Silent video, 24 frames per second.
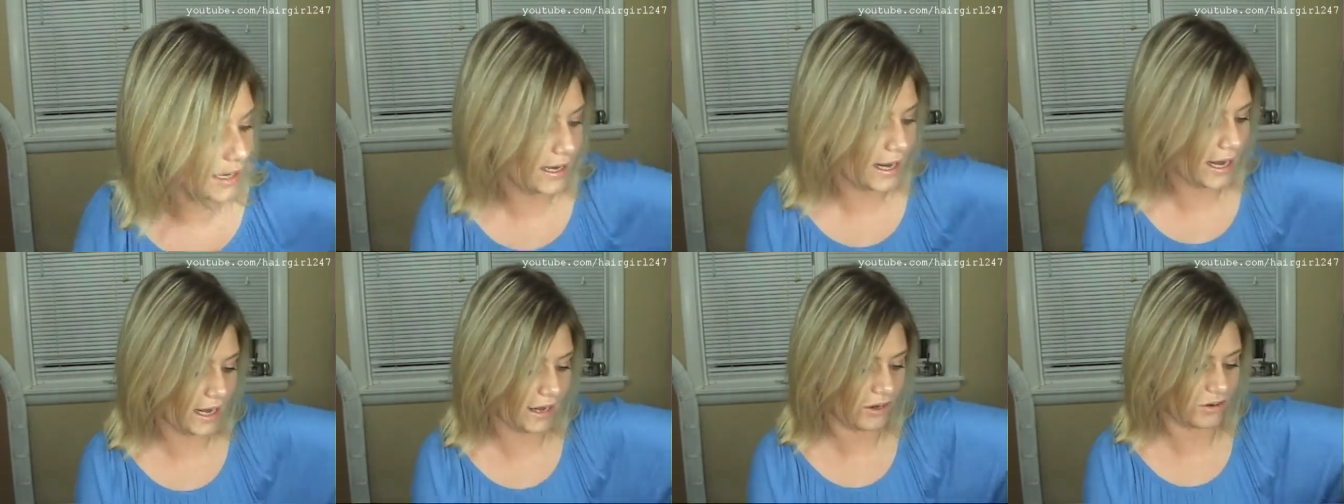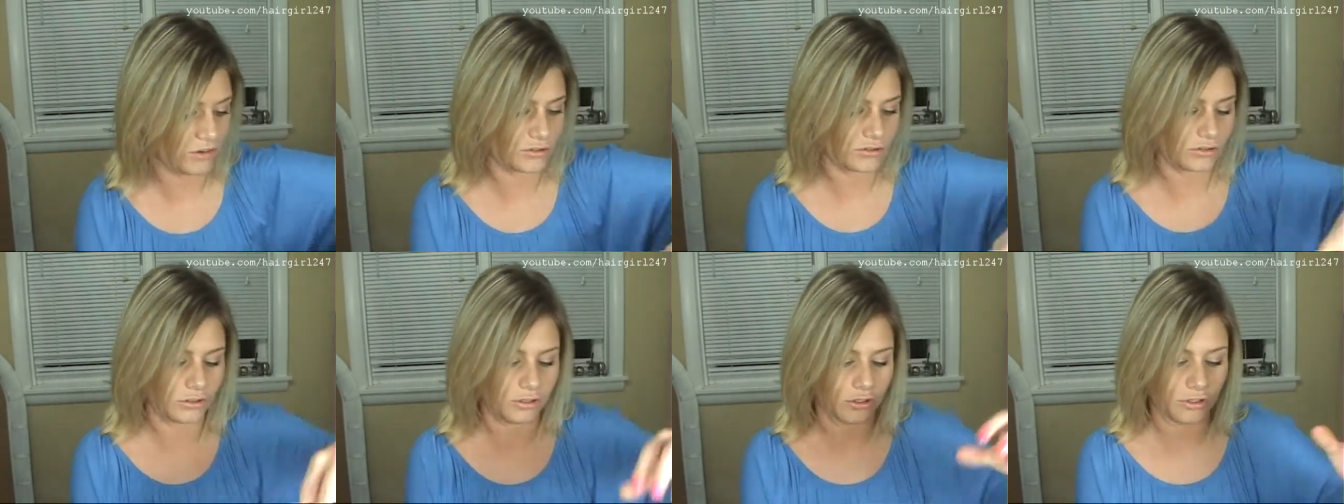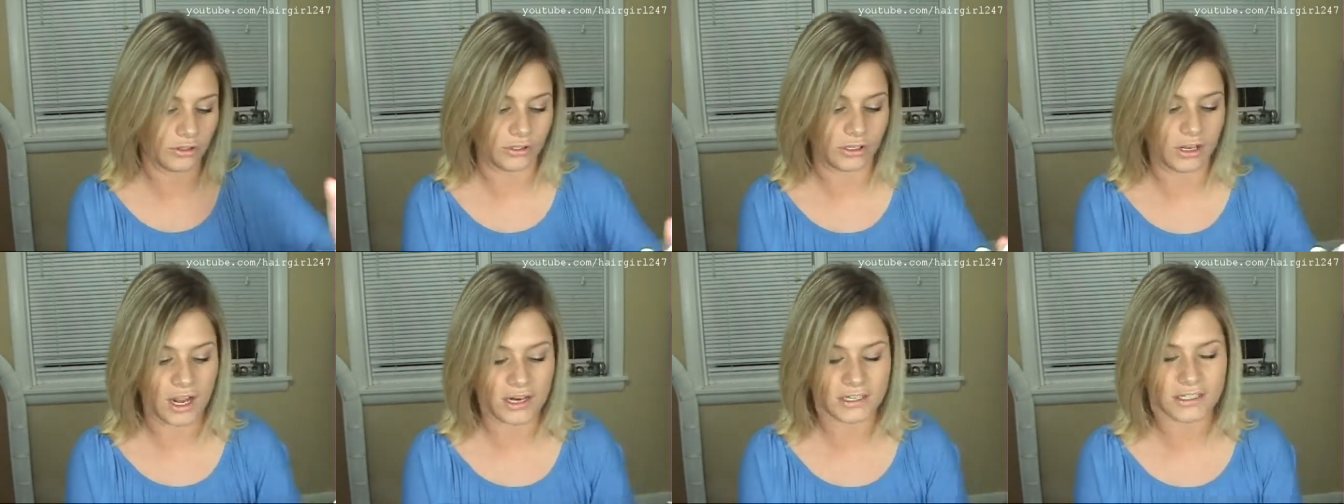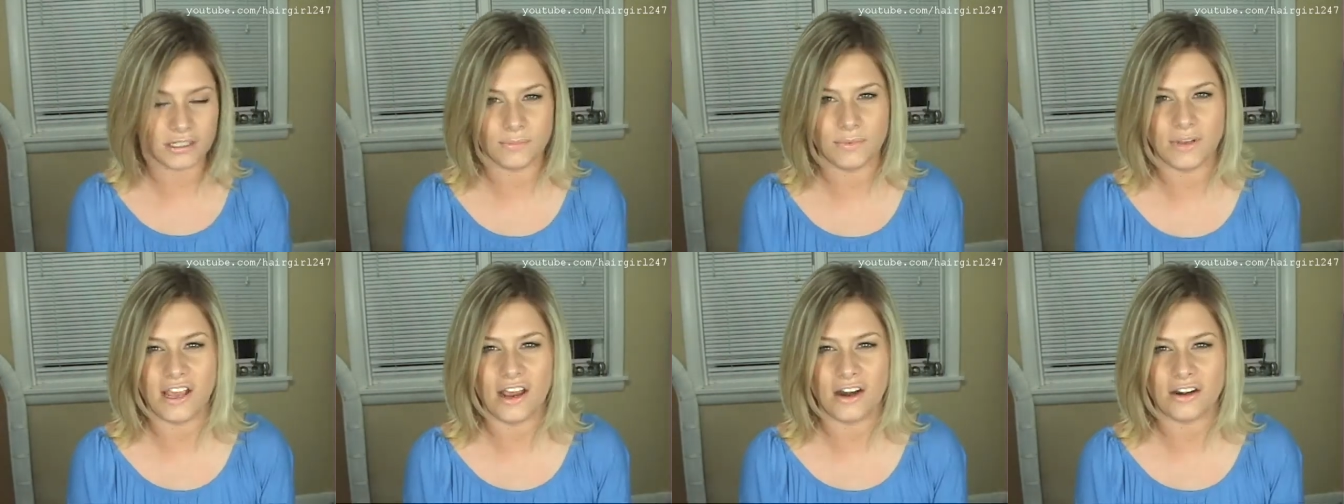Angel, Got
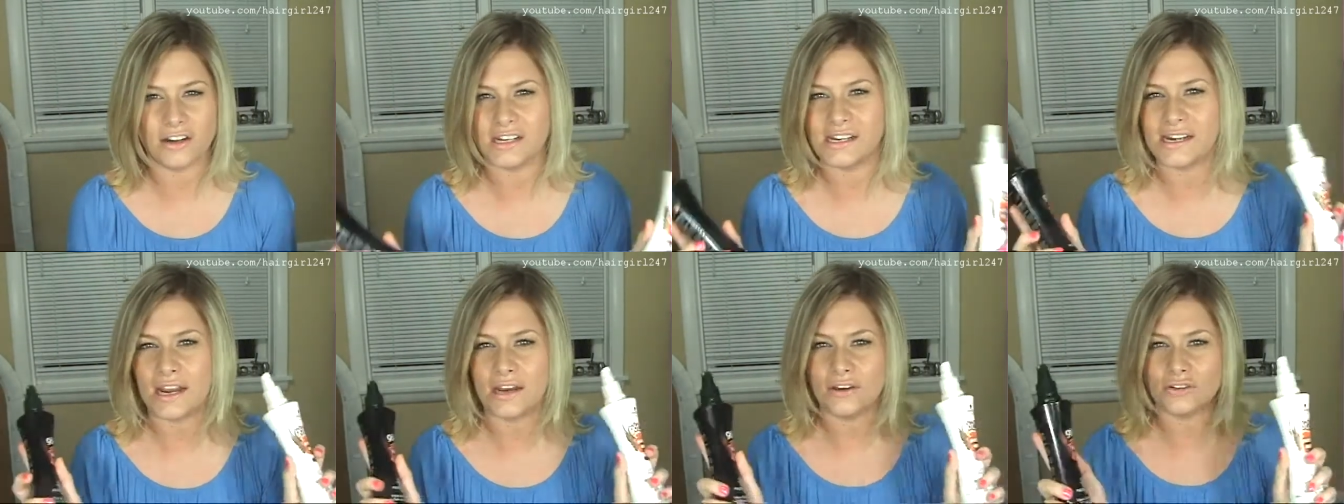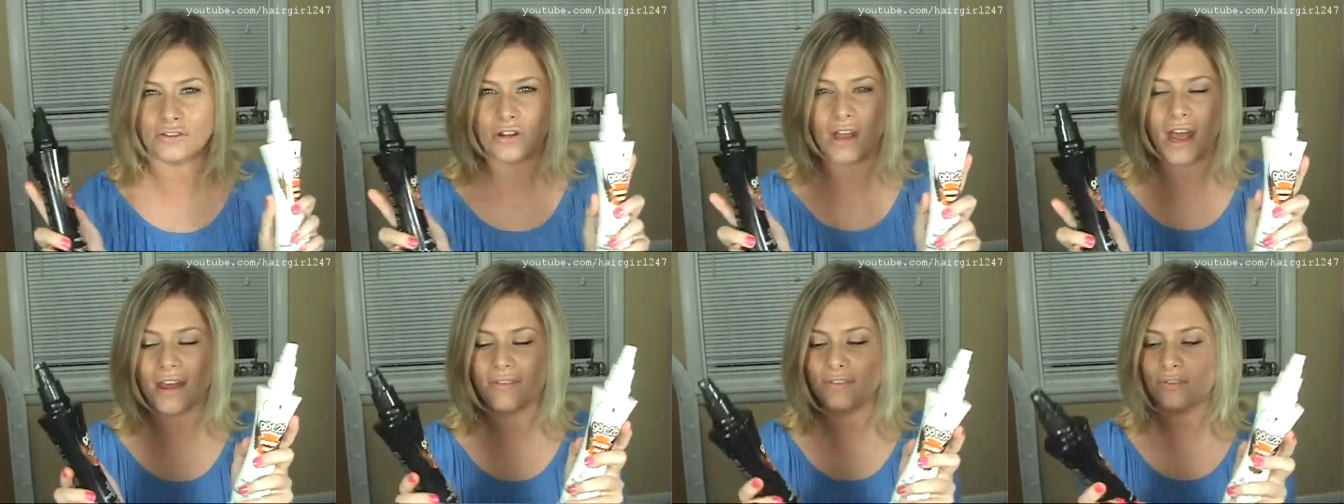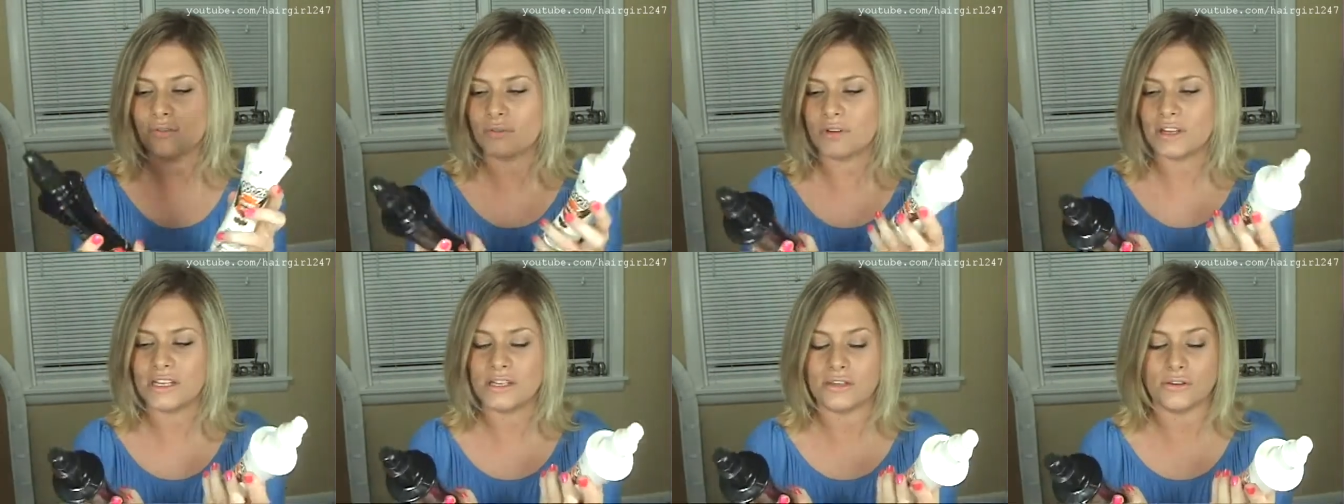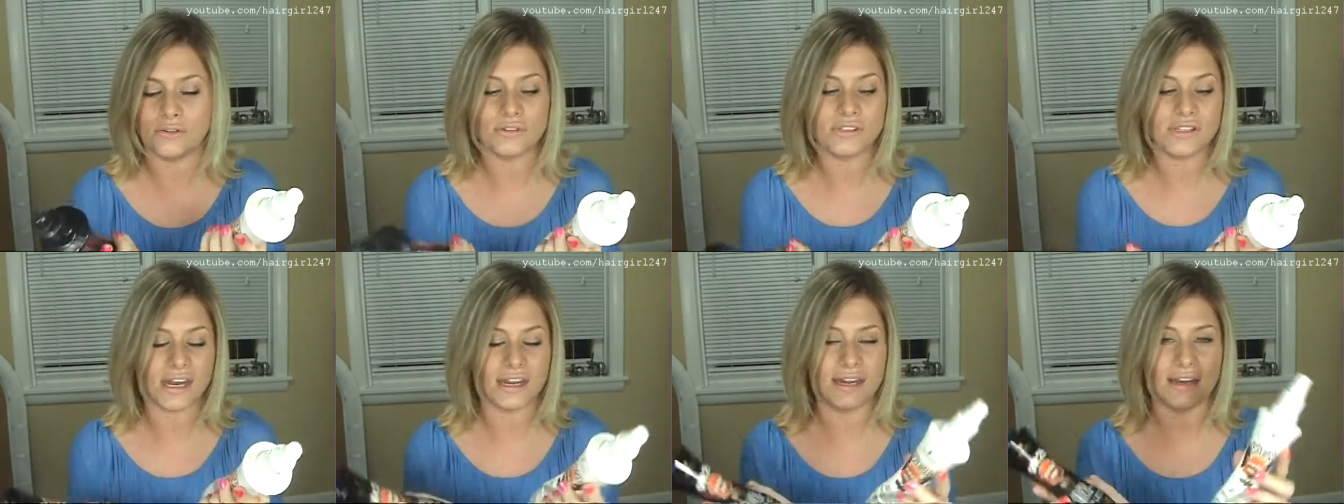to Be Guardian Angel. I haven't really
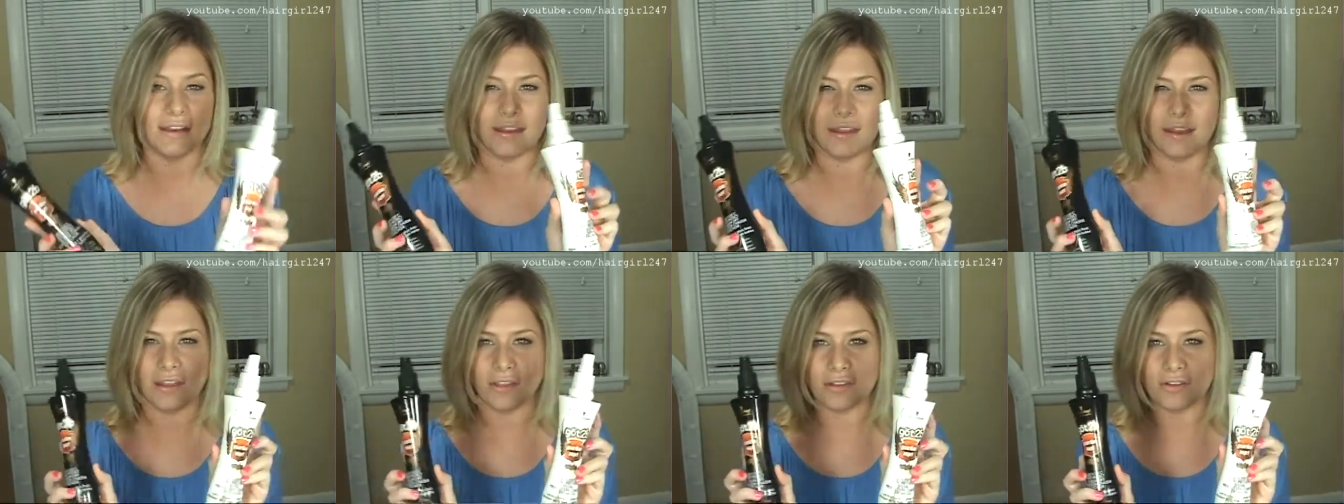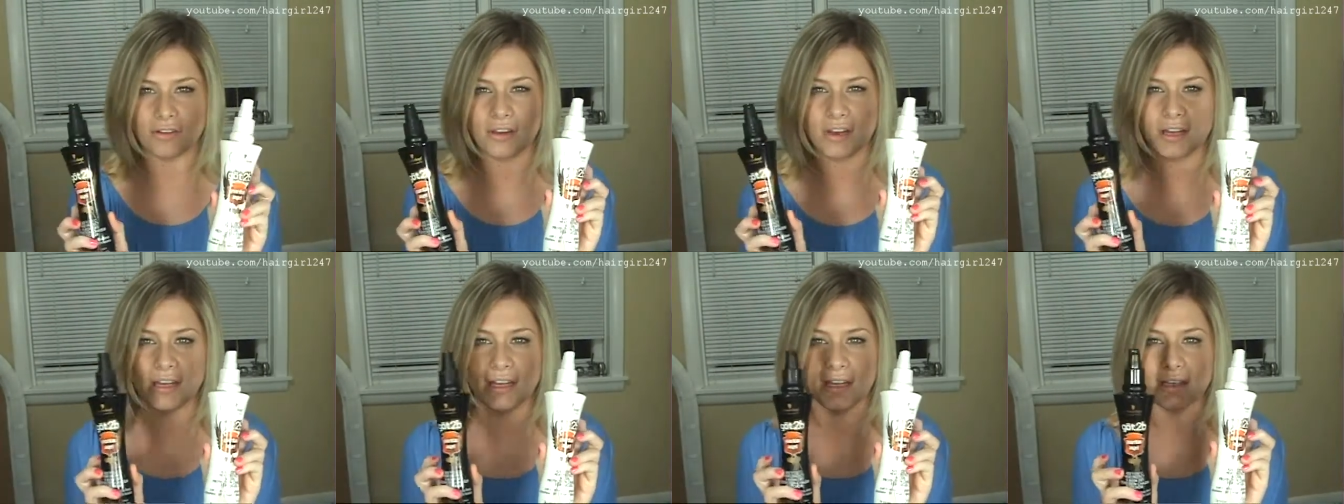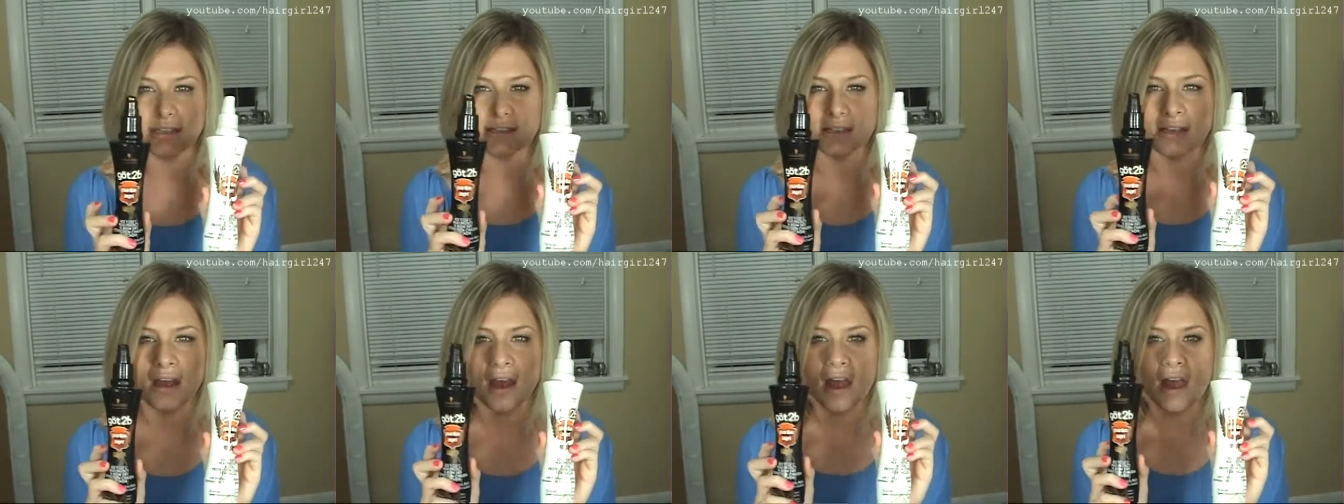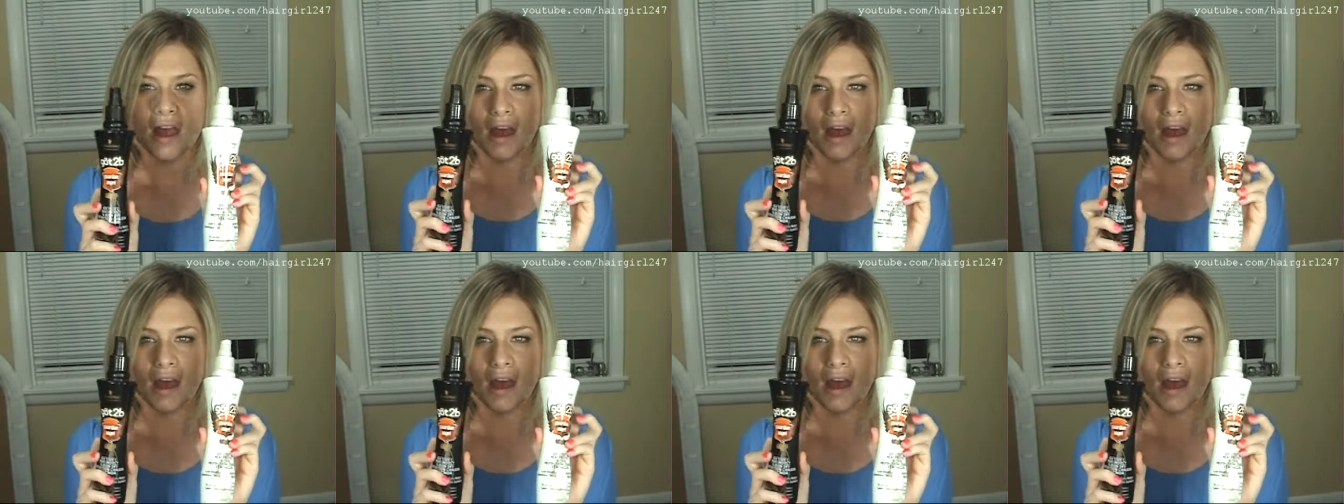used anything other than this.